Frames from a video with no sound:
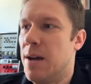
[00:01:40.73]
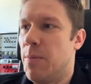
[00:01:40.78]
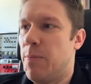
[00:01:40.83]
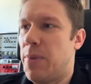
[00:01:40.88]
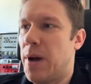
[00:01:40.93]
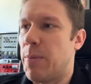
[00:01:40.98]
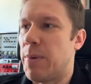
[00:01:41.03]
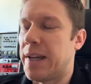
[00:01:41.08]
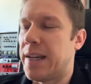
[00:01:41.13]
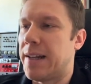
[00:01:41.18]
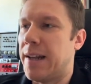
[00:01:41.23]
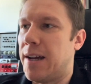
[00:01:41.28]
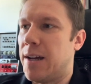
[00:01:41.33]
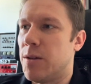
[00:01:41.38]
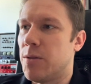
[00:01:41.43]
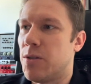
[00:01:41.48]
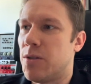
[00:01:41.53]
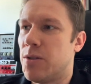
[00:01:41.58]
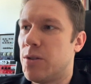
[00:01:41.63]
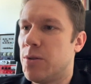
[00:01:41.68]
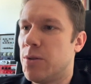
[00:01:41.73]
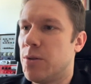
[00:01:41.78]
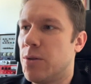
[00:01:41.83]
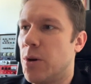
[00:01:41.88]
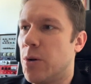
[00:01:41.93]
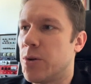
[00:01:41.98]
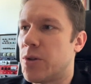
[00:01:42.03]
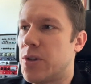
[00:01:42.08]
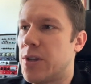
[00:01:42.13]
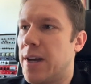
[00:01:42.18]
public cloud, to
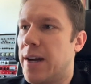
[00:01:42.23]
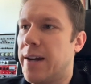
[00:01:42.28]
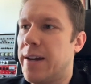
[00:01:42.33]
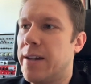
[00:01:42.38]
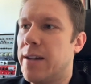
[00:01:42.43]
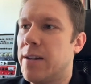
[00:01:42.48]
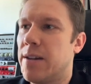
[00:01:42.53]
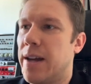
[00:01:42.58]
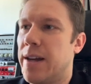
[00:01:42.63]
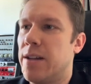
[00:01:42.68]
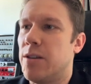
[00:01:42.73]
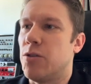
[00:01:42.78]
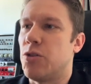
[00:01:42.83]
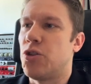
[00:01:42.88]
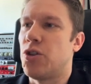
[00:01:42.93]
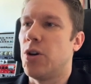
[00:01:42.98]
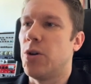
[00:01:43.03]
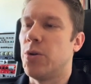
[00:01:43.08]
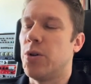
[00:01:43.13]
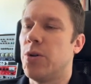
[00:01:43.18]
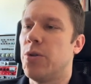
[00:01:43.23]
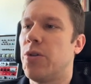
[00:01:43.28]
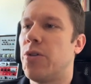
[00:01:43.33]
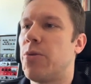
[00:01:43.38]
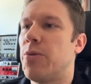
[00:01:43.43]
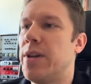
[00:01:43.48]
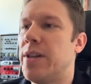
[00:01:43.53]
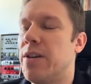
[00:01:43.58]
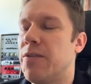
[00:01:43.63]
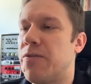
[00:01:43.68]
OCI, and show you
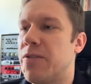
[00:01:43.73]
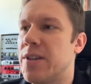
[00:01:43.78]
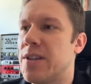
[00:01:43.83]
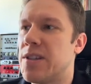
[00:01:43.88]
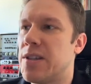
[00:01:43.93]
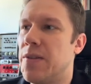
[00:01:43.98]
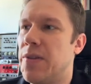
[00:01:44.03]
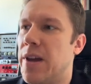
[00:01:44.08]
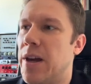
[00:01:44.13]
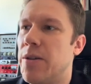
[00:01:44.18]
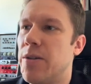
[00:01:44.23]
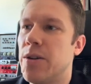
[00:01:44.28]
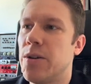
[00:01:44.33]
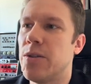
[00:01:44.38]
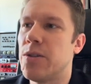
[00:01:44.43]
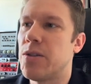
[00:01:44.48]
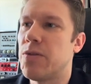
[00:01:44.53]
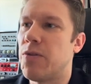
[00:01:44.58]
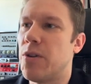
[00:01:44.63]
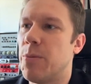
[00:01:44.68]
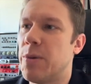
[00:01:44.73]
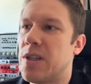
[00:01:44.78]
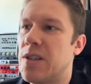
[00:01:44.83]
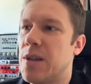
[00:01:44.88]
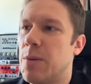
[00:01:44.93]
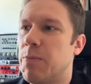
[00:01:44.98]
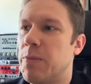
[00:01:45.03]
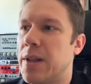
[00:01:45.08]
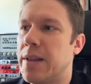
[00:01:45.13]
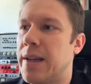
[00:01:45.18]
three different scenarios, from a
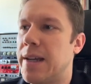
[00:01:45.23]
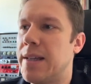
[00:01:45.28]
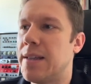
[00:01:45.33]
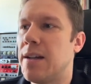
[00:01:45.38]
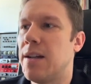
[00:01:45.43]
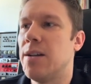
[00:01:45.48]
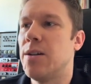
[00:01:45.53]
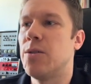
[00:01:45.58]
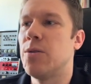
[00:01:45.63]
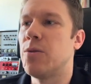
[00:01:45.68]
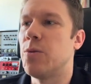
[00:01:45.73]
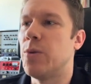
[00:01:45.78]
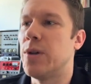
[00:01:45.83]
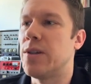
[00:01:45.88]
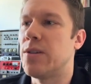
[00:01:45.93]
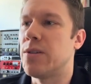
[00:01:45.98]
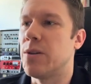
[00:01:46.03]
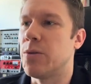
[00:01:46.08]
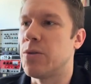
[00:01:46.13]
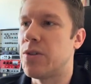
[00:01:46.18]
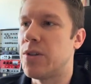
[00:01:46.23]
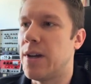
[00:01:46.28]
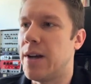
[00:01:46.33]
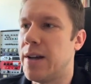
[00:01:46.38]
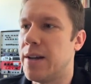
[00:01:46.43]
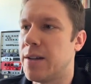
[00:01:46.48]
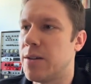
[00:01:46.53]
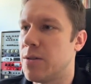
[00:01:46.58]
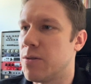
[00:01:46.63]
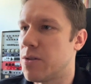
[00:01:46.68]
simple data load with
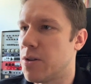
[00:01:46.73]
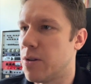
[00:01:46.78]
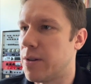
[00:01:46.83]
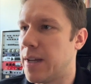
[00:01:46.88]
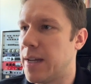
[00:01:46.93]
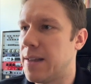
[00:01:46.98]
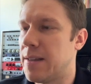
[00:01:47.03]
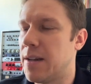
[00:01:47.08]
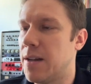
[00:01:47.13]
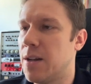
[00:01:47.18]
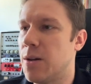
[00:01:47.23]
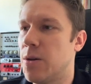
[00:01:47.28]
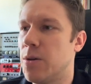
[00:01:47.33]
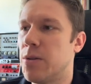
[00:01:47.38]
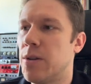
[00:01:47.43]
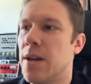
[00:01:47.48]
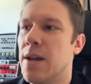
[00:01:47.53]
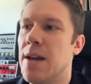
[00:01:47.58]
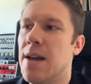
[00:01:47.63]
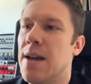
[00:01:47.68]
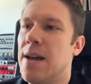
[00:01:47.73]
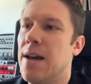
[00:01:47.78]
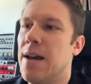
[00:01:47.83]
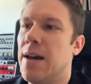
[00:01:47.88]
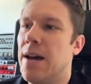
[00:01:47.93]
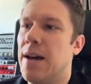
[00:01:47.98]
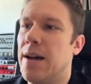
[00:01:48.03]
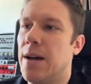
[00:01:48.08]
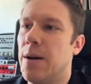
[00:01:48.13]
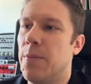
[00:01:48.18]
OCI Console data load,
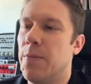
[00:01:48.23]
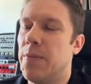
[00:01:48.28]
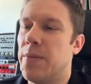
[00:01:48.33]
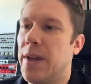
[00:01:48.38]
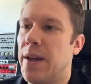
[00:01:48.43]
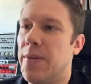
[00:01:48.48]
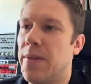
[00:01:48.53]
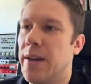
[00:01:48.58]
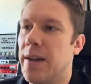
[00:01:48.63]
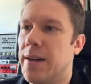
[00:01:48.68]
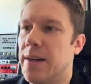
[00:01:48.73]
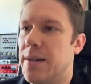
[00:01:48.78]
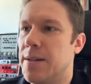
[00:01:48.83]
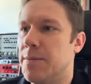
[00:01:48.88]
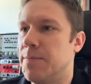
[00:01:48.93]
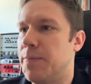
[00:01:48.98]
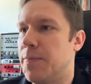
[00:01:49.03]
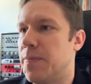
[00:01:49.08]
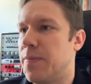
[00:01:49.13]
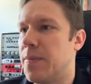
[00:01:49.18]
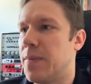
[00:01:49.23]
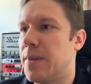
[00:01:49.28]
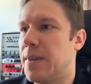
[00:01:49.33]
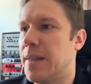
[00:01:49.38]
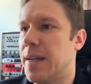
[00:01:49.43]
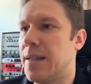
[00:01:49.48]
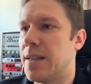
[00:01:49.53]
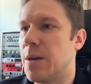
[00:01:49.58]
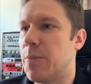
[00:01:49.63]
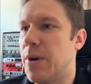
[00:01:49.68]
then a
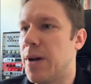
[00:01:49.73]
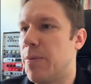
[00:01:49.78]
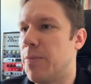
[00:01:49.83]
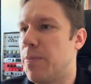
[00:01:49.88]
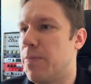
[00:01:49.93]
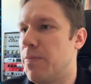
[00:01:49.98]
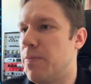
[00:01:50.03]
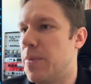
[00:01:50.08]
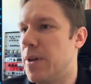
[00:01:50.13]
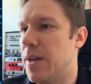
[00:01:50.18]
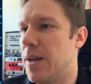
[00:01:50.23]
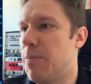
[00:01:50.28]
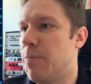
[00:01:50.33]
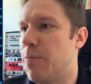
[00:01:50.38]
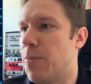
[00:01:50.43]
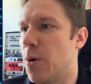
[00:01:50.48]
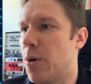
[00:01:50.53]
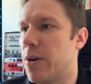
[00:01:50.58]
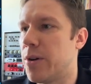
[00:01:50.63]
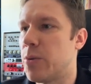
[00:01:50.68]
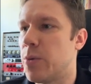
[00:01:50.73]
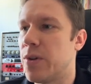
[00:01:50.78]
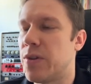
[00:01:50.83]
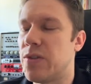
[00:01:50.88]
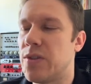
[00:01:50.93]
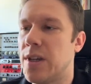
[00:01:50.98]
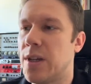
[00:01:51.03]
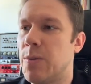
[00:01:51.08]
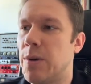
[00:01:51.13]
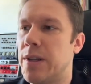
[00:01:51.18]
data bump import with
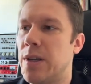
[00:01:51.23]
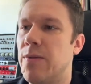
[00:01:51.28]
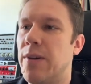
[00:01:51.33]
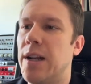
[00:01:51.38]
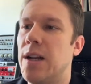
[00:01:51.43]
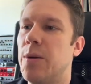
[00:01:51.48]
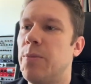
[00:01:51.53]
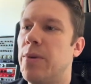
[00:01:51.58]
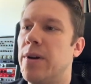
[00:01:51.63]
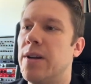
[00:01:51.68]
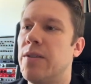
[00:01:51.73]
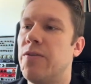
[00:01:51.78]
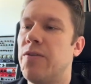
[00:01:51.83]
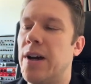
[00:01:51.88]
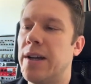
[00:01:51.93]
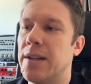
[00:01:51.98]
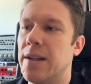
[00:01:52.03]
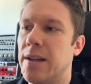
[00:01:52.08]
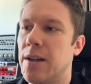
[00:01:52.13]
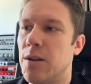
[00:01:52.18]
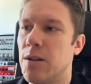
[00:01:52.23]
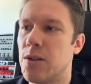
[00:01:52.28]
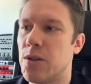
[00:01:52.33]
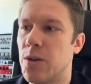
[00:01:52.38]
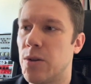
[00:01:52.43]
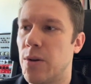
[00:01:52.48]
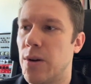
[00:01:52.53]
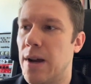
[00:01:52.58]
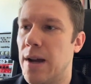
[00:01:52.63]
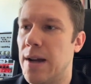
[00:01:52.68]
SQL Developer, and finally
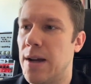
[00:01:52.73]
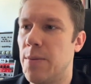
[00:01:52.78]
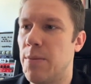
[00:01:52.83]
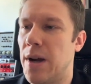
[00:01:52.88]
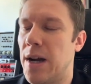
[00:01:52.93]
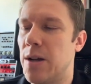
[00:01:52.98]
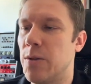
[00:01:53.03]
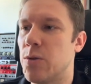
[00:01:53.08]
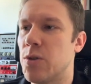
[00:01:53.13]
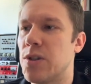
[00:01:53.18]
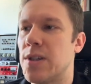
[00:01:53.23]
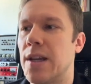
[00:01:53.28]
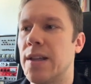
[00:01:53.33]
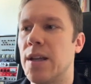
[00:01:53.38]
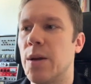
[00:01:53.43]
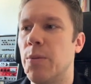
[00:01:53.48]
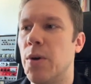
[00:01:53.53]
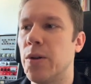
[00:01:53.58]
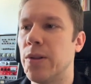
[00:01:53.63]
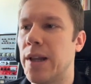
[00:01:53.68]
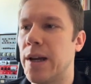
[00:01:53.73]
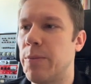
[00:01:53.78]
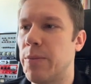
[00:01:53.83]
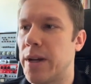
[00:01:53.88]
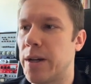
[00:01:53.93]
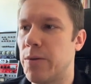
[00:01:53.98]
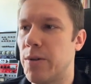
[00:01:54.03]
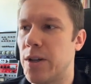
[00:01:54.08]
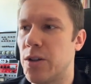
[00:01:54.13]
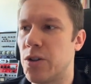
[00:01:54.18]
also how to set up online
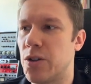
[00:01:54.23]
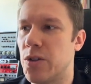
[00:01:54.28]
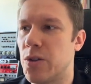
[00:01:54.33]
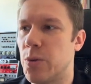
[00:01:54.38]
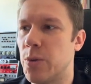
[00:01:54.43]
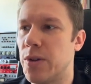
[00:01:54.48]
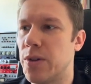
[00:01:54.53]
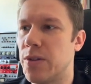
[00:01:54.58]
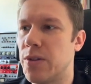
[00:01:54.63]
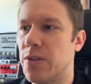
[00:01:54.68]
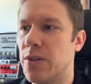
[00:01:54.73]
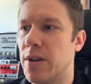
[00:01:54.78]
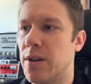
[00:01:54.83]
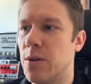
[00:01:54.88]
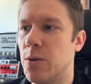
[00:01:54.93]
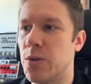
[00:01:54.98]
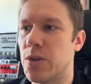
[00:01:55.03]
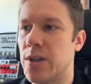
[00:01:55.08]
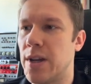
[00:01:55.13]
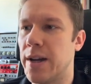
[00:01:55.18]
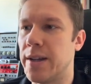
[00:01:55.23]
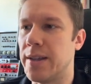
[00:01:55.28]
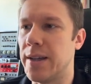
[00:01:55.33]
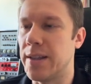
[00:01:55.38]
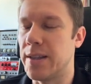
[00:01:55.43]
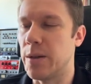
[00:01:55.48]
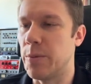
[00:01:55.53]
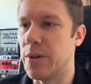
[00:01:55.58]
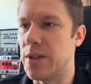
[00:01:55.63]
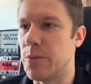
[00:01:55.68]
migrations with OCI
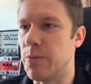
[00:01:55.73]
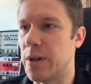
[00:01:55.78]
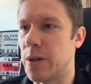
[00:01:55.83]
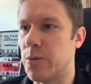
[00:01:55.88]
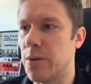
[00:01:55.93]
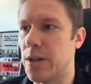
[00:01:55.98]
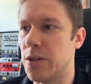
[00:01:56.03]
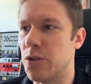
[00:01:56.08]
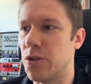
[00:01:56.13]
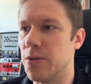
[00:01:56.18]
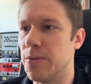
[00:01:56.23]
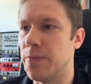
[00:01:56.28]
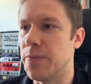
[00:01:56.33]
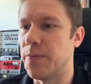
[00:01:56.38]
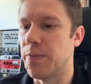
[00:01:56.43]
Database Migration.